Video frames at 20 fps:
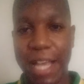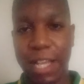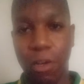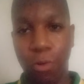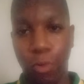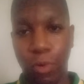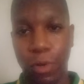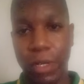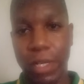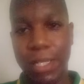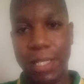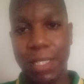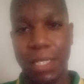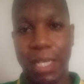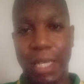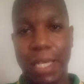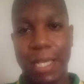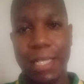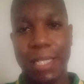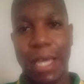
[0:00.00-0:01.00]
Tiger Woods
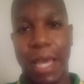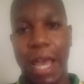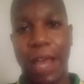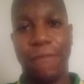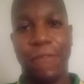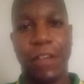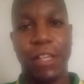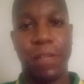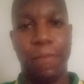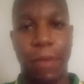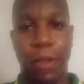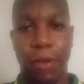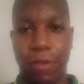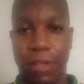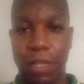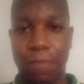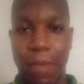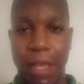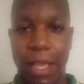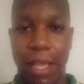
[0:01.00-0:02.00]
is African
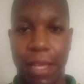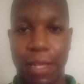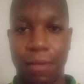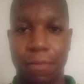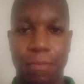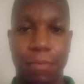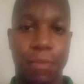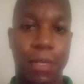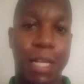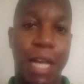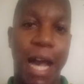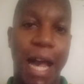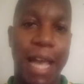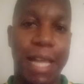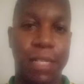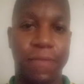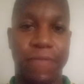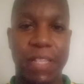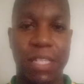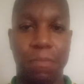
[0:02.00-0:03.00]
American man,
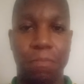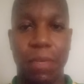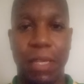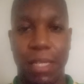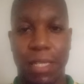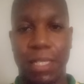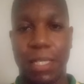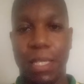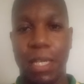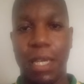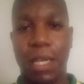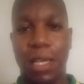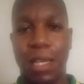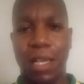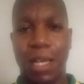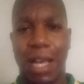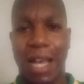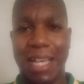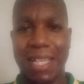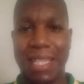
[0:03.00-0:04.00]
kind of. He's mixed.
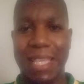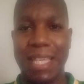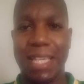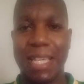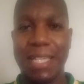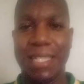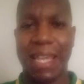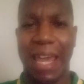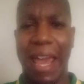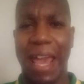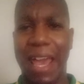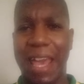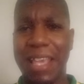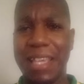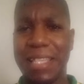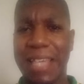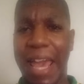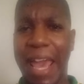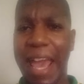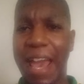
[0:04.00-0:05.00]
I think he's
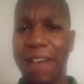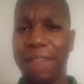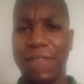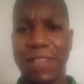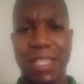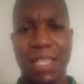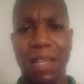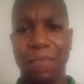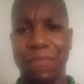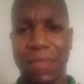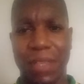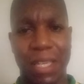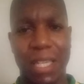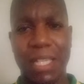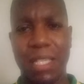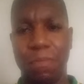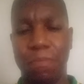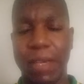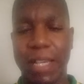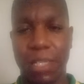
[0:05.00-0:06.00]
he's half something.
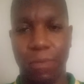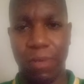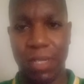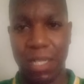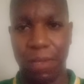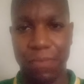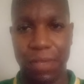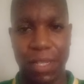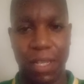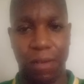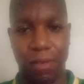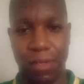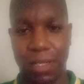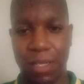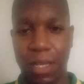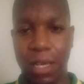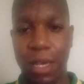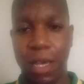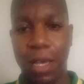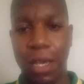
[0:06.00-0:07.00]
He's mixed with something else.
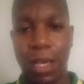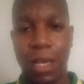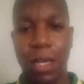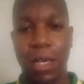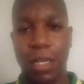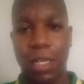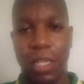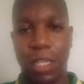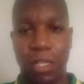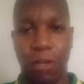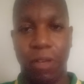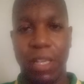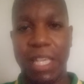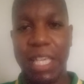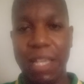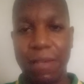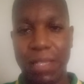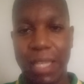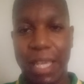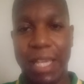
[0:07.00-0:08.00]
You know, he
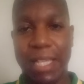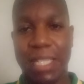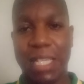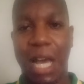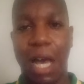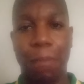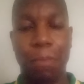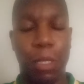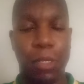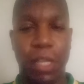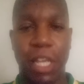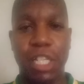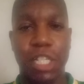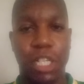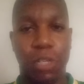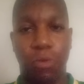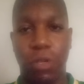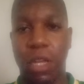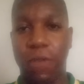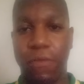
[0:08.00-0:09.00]
keeps saying he's
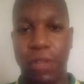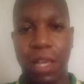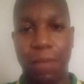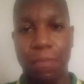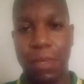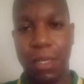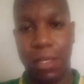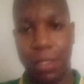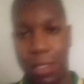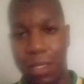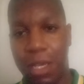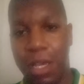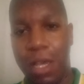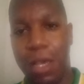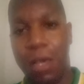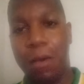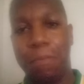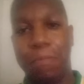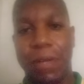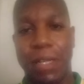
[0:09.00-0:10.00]
Cablinasian, whatever that means.
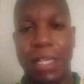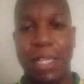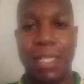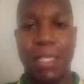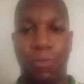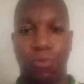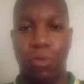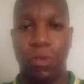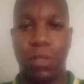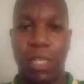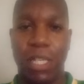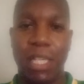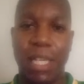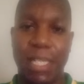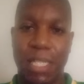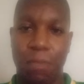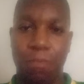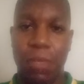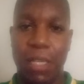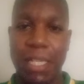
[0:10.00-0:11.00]
But he's really he
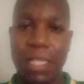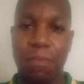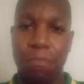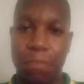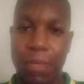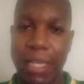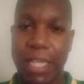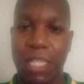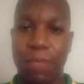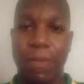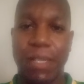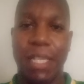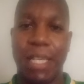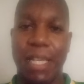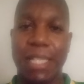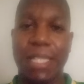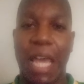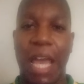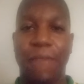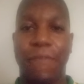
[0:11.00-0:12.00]
is he's mixed, but he
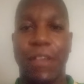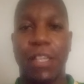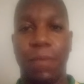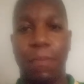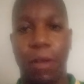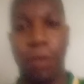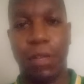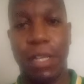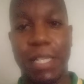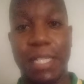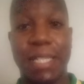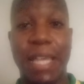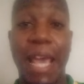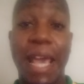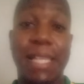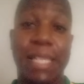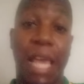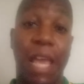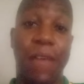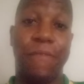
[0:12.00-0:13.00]
is African American. His
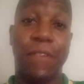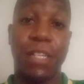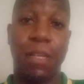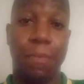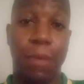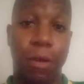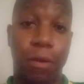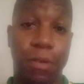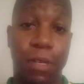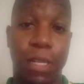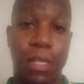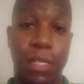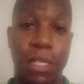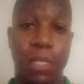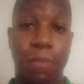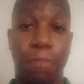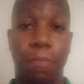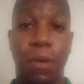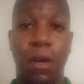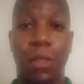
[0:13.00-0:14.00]
dad's African American.
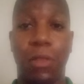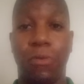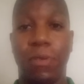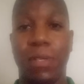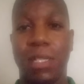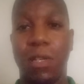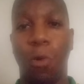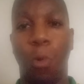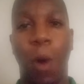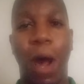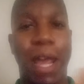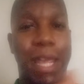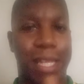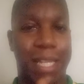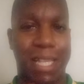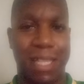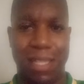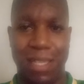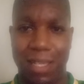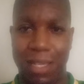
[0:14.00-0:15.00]
His mother is
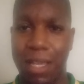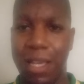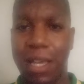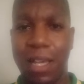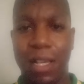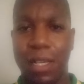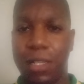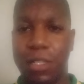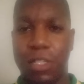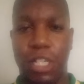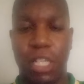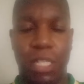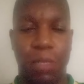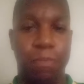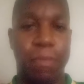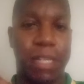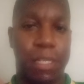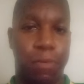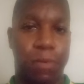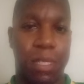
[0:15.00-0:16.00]
Hawaiian, I think. She's
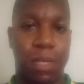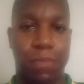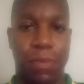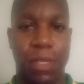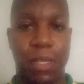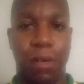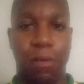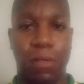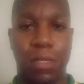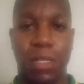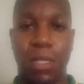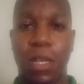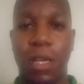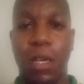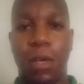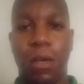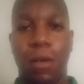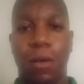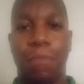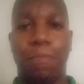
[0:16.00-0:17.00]
mixed with something else,
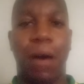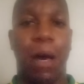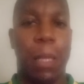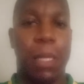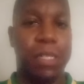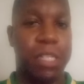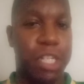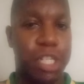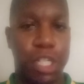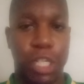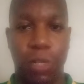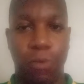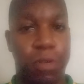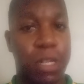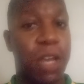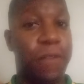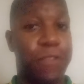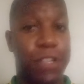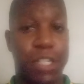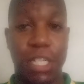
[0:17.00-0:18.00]
Polynesian,
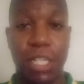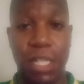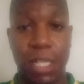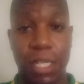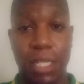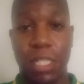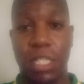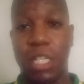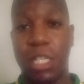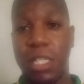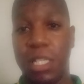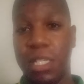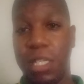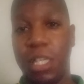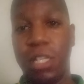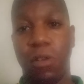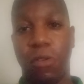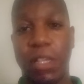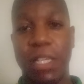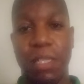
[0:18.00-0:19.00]
whatever she is. She's
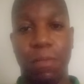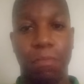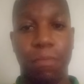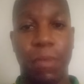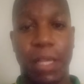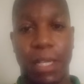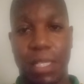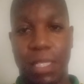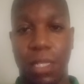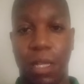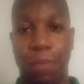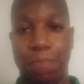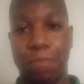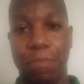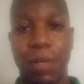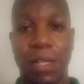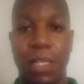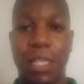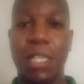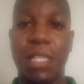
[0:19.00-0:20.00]
you know he's mixed up,
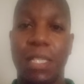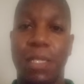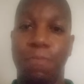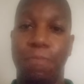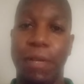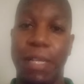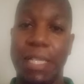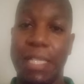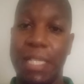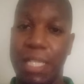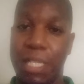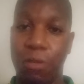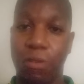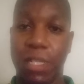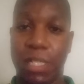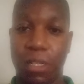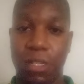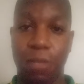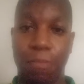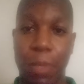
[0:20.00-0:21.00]
but he's but he's still
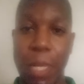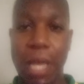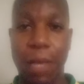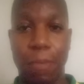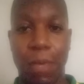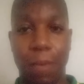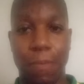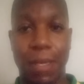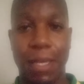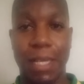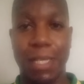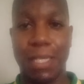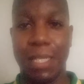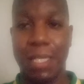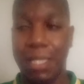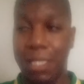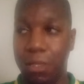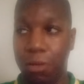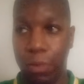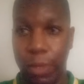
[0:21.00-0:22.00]
considered a black man because
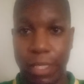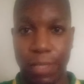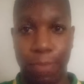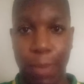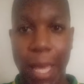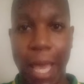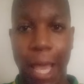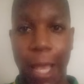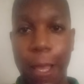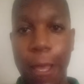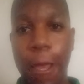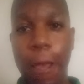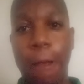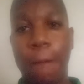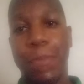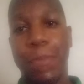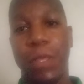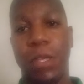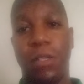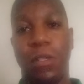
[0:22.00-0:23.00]
he still looks black.
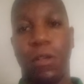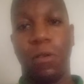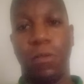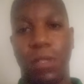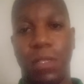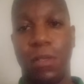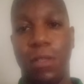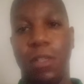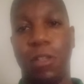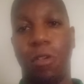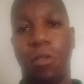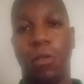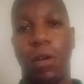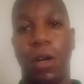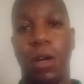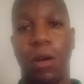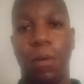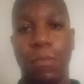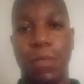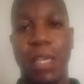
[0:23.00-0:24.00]
You know, you know,
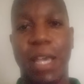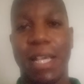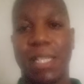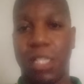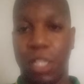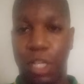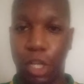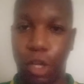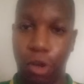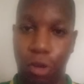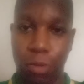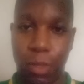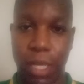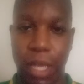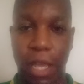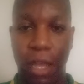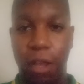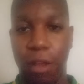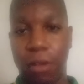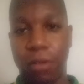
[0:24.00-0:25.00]
um, he has the curly
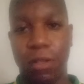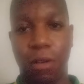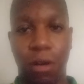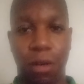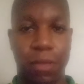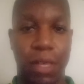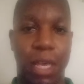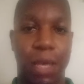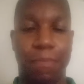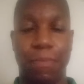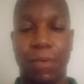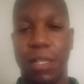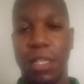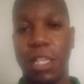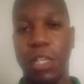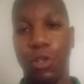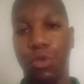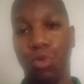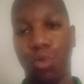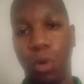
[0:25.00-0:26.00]
hair and all that. But
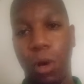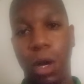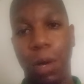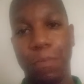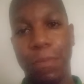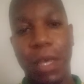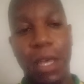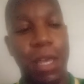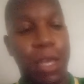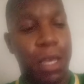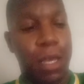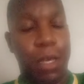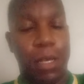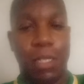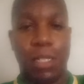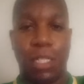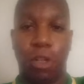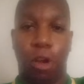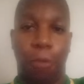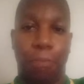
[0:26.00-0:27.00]
he grew up
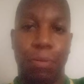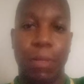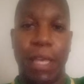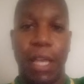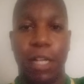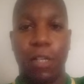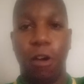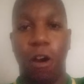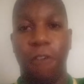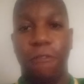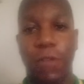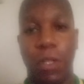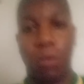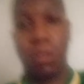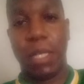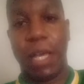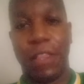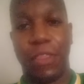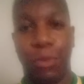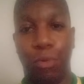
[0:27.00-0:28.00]
start playing golf when he
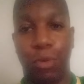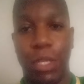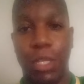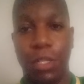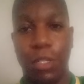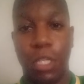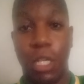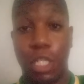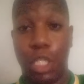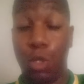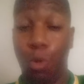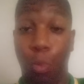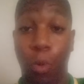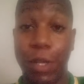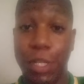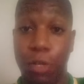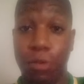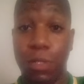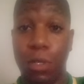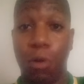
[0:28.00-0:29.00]
was like three, two,
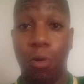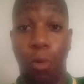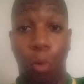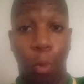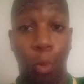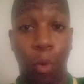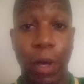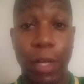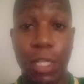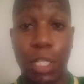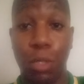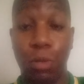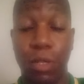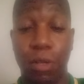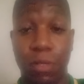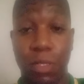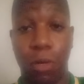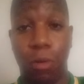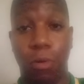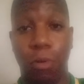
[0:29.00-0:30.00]
one years old. One, two
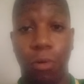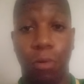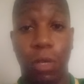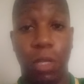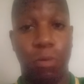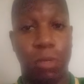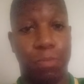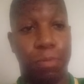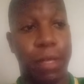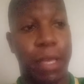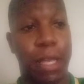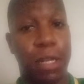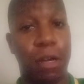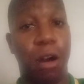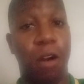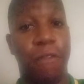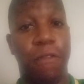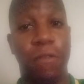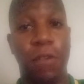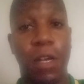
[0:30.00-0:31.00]
years old, he was playing
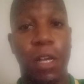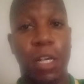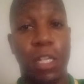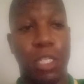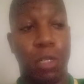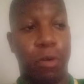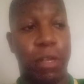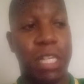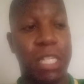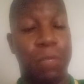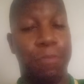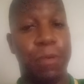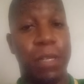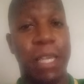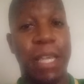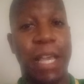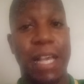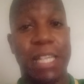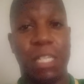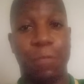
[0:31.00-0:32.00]
golf. So he has,
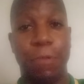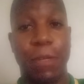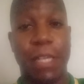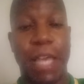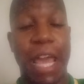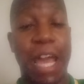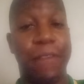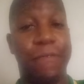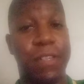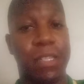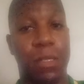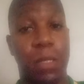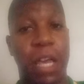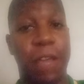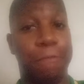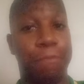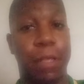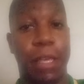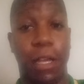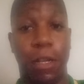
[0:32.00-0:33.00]
he has spent half his
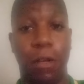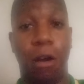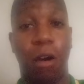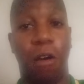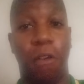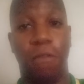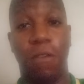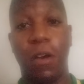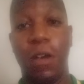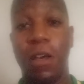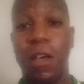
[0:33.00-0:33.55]
life playing golf.